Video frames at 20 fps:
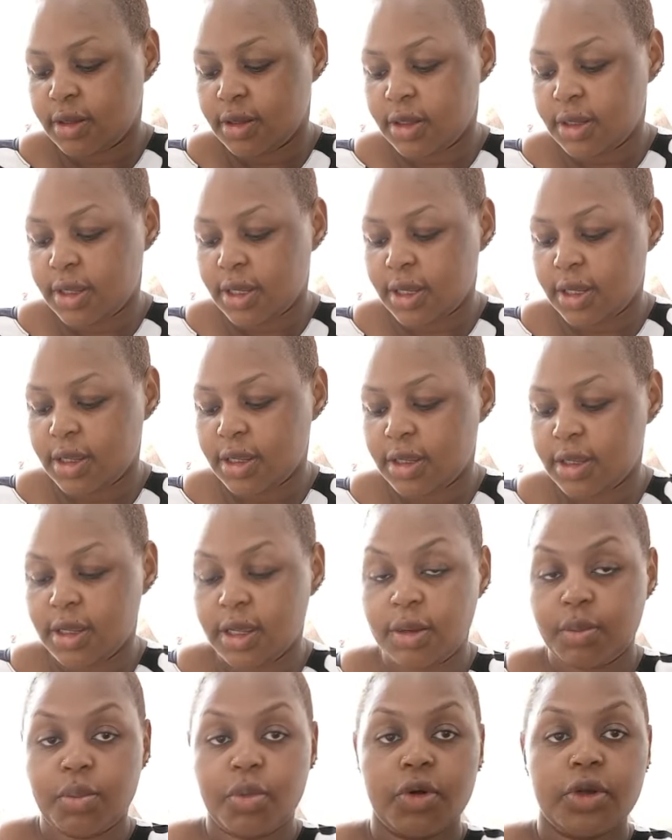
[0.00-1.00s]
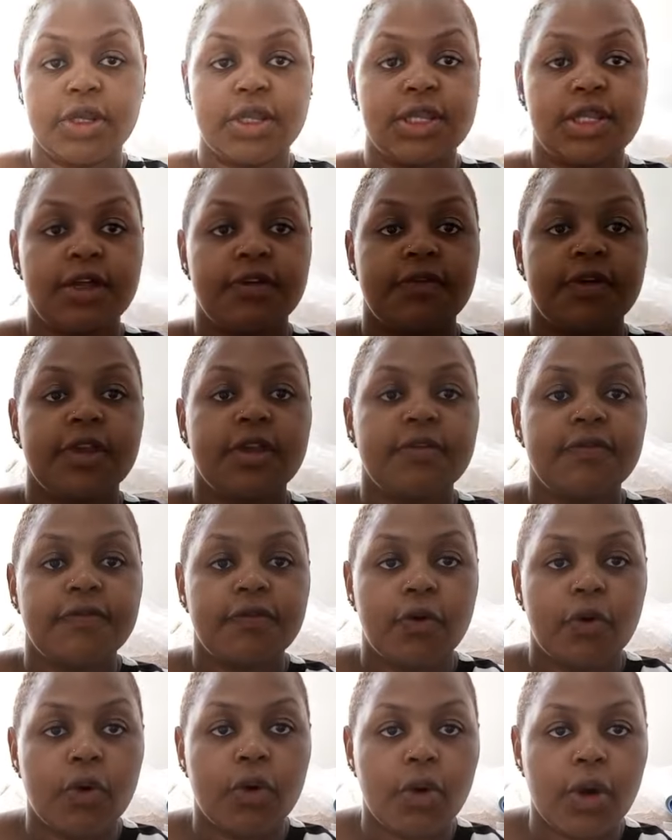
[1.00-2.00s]
yeah I bought seven
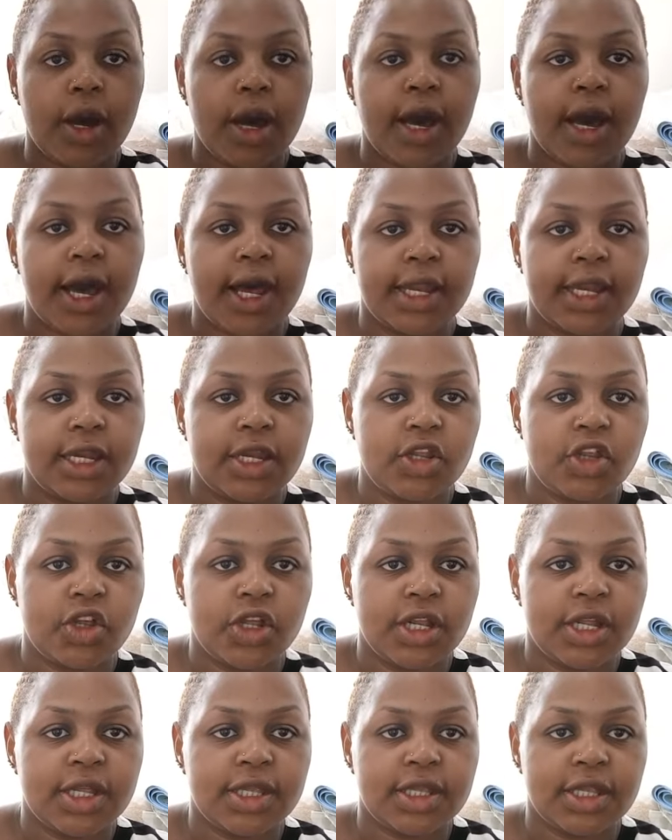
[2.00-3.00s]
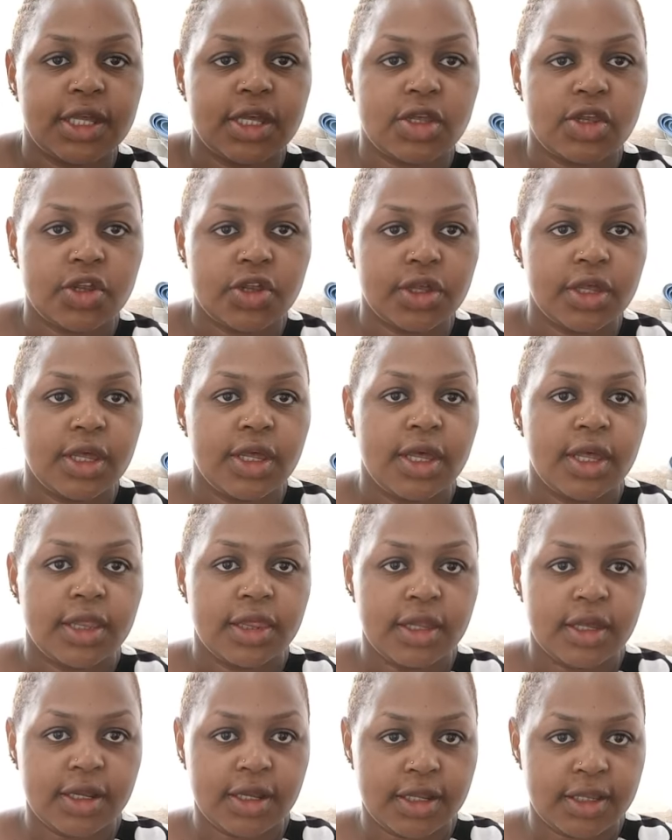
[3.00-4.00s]
for 100 shillings each
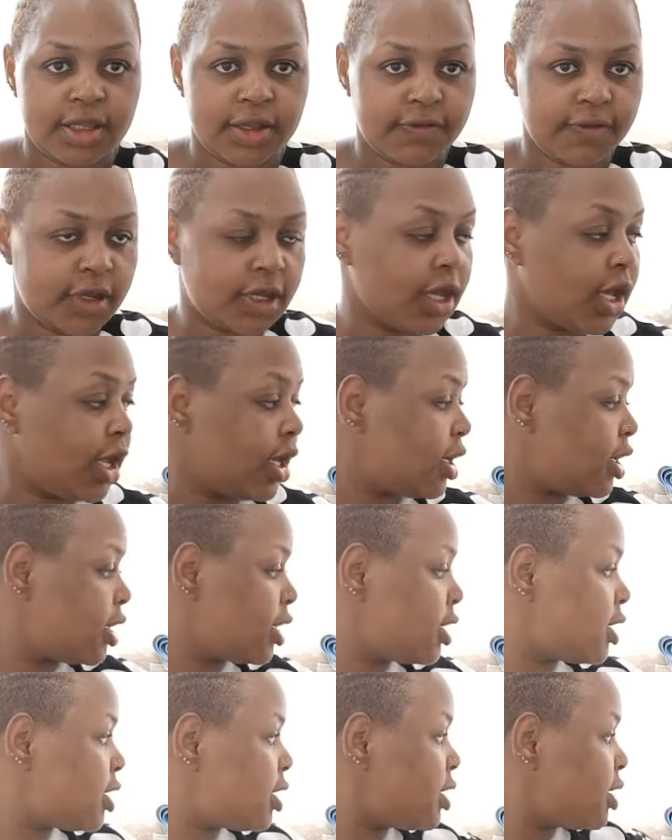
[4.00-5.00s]
that is 700